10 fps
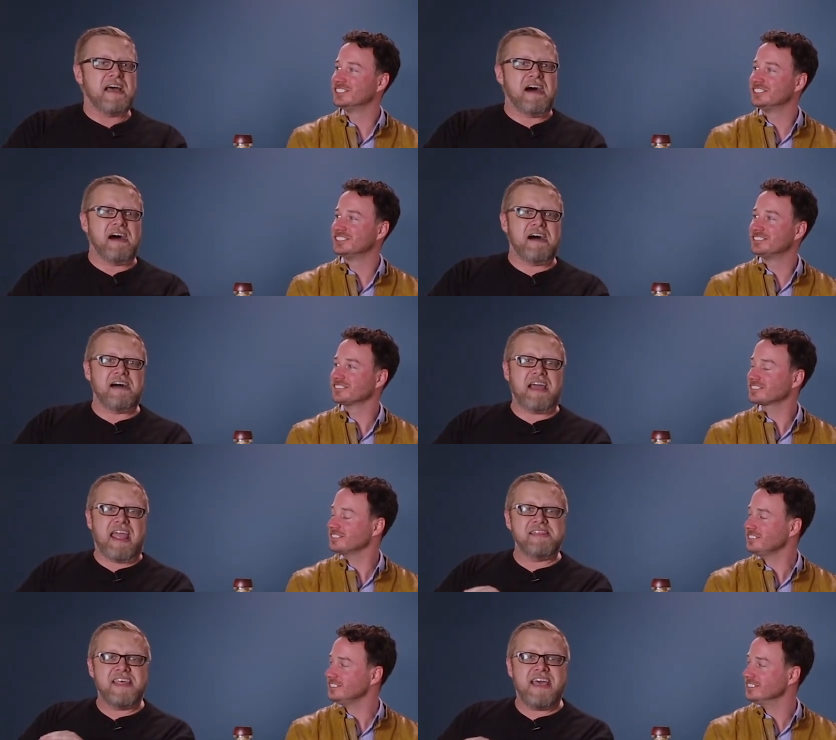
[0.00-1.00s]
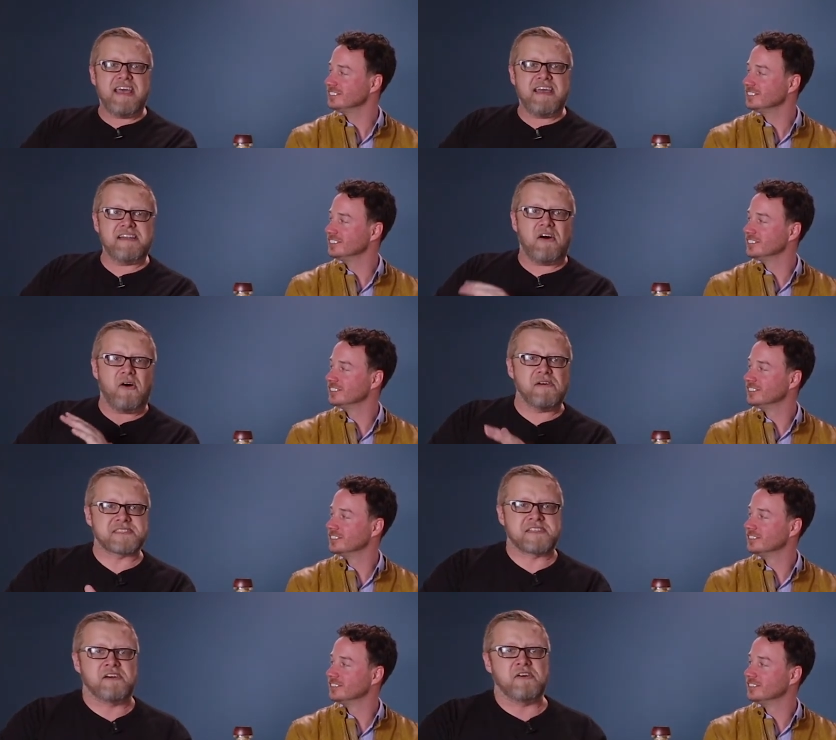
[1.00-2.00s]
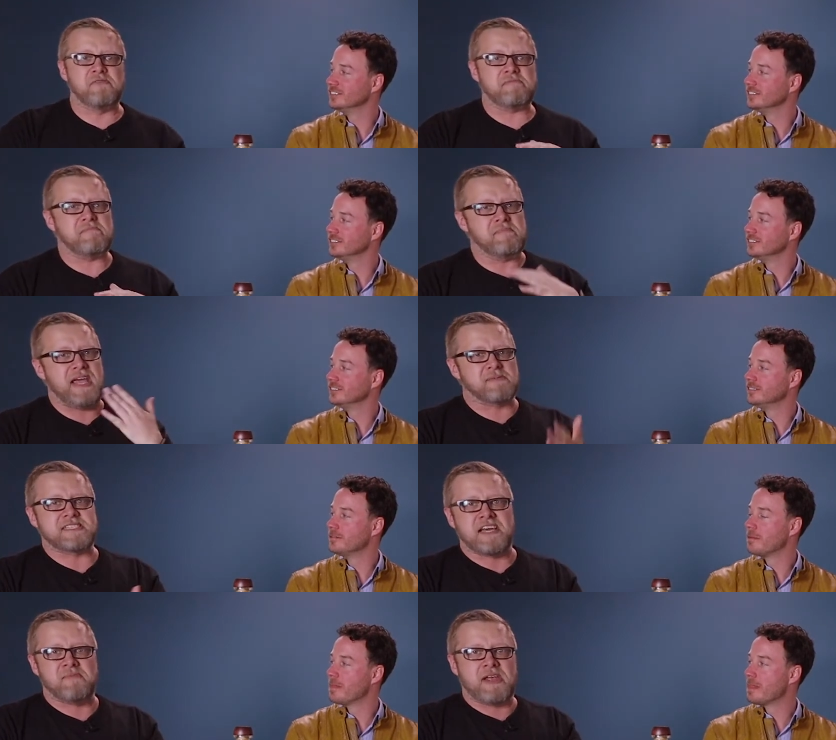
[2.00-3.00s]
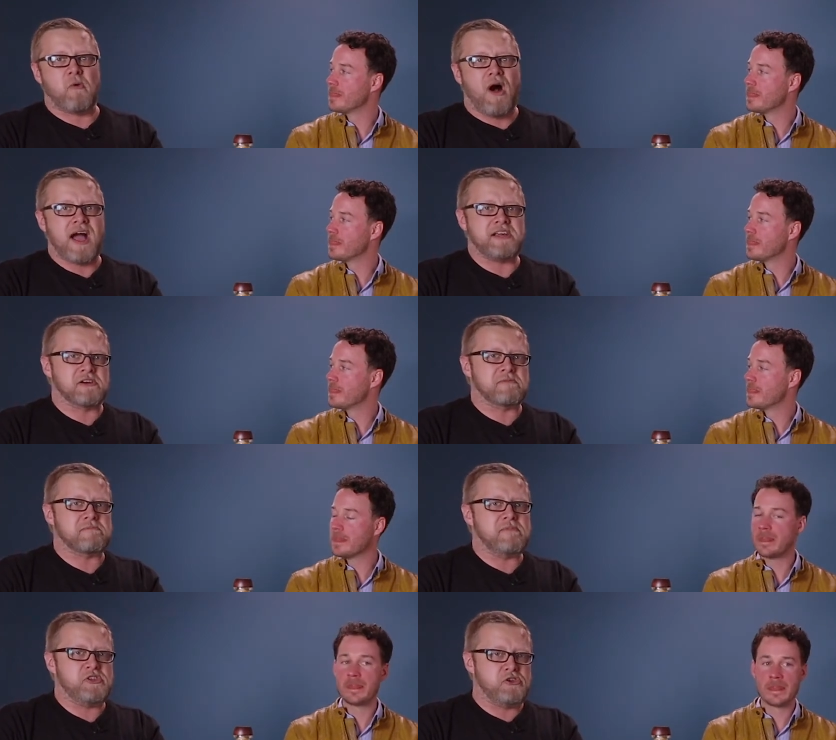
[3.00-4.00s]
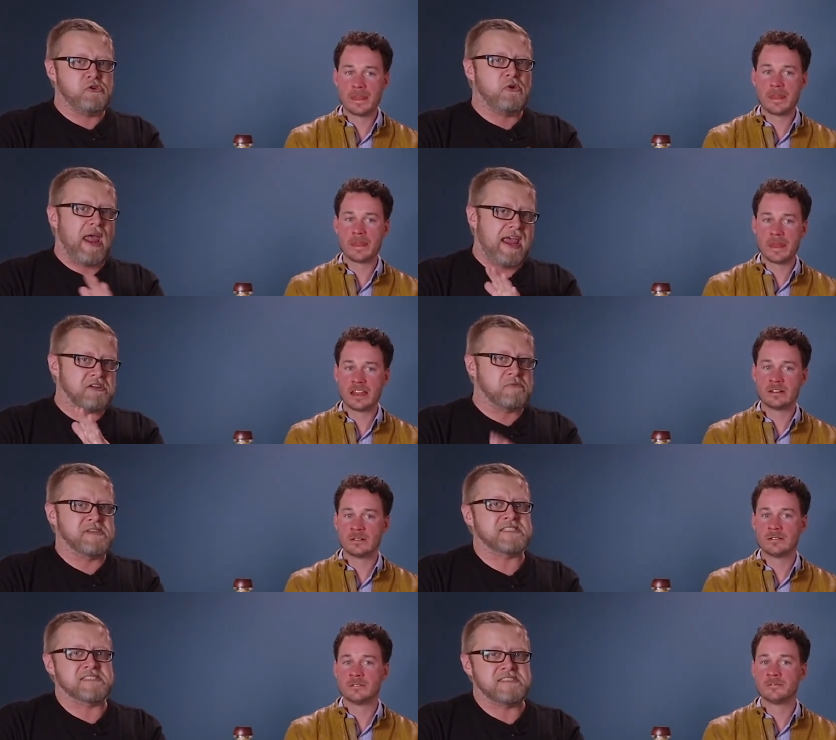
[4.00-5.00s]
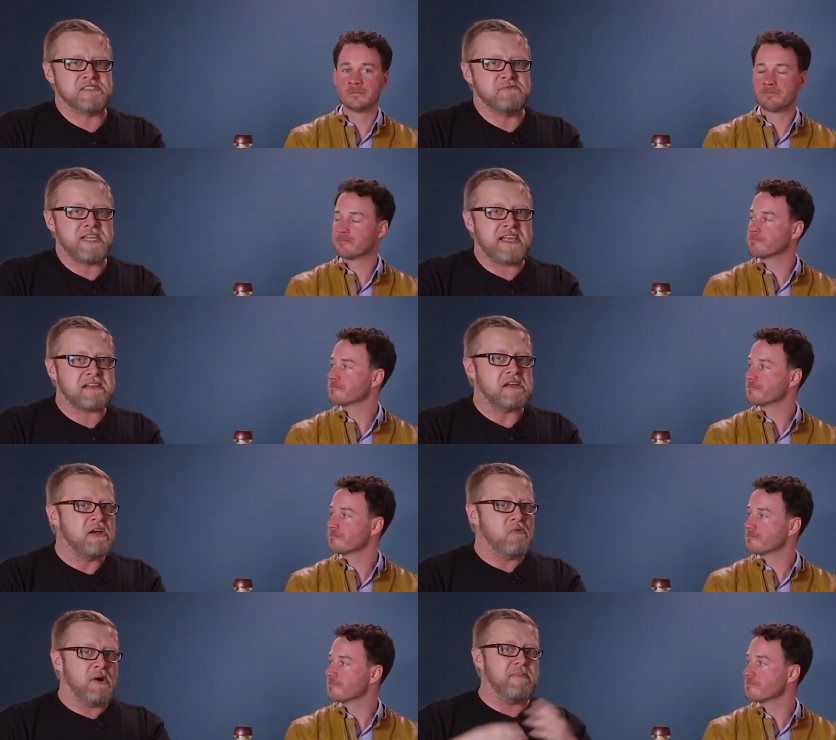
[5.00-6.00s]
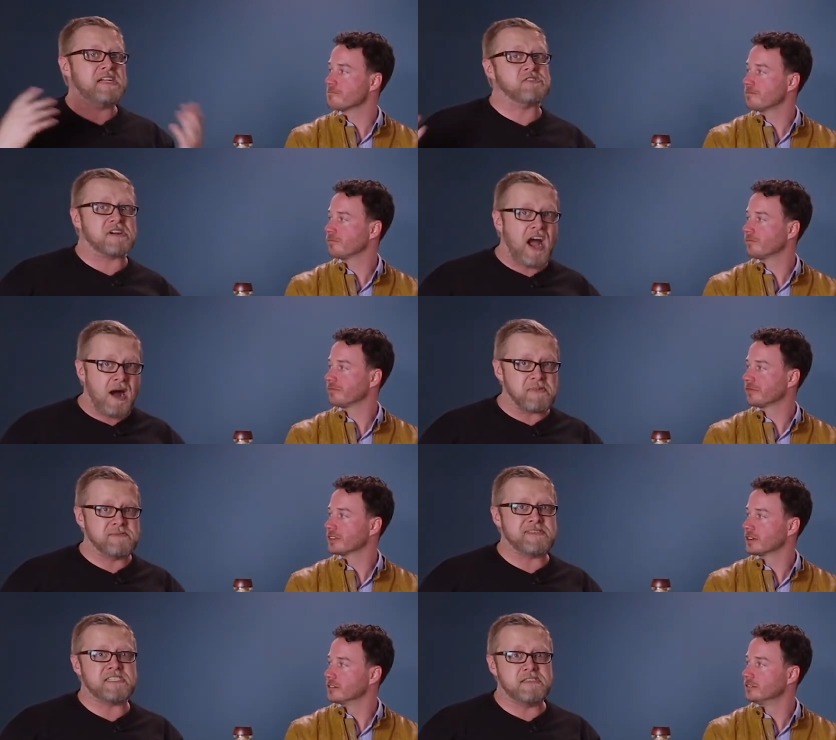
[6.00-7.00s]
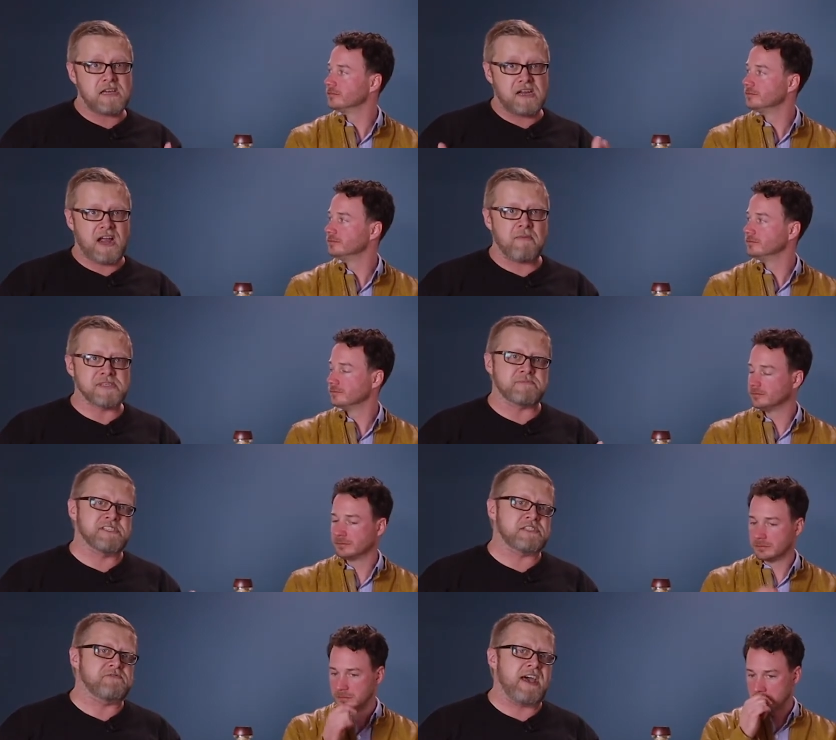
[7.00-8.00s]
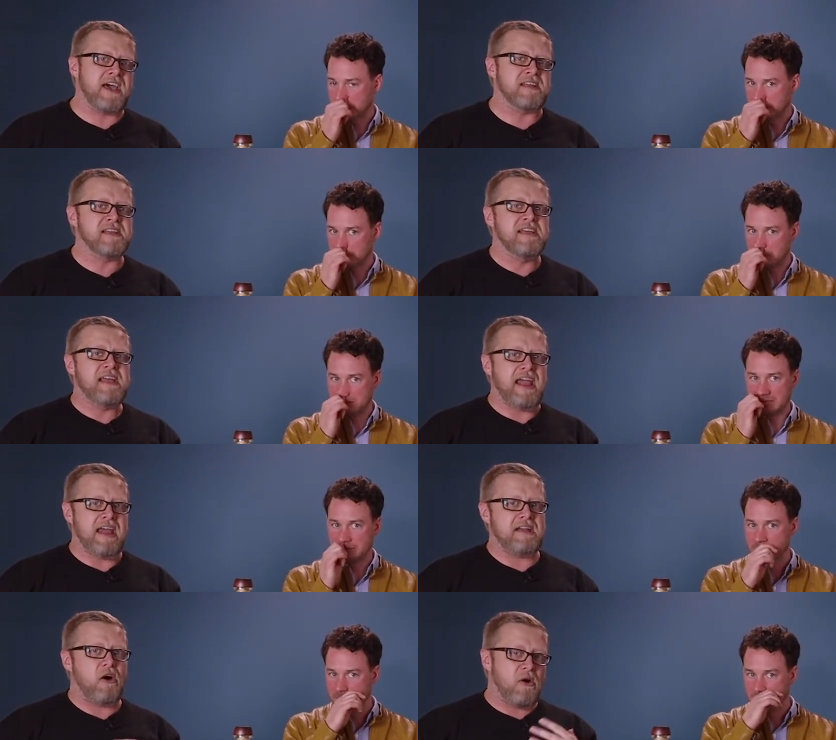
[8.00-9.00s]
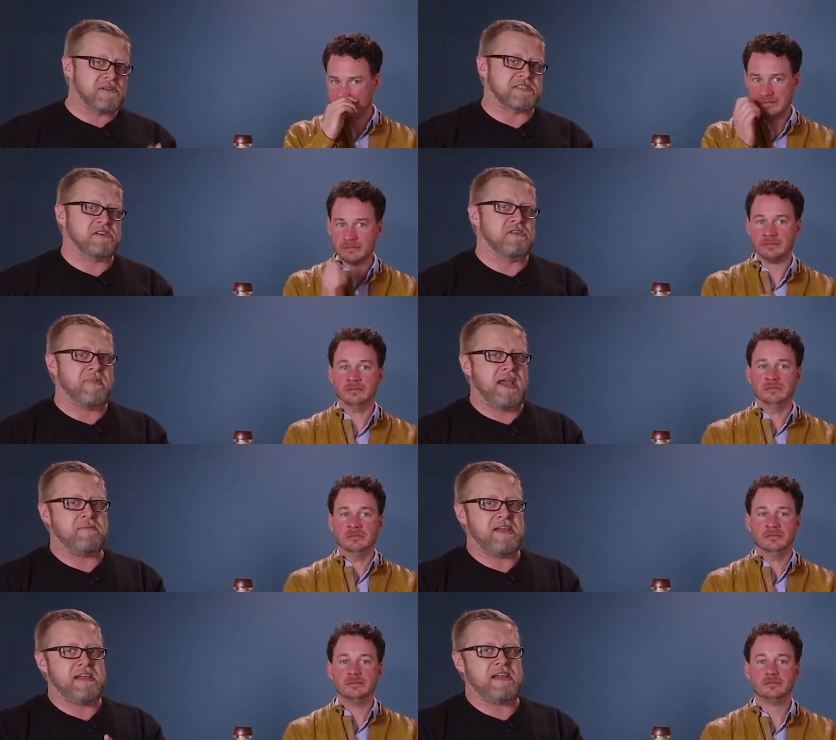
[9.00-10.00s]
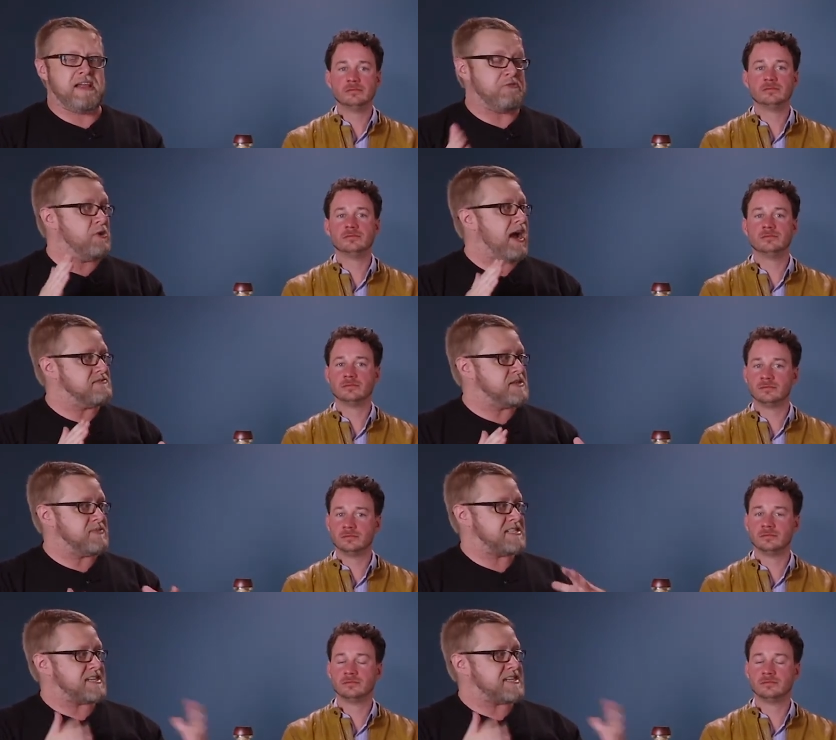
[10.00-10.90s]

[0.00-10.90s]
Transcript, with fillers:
Speaker 1: Uh, and then also be able to tell me why your you and your business is unique, what major accomplishments accomplishments you've had, and also maybe if you have something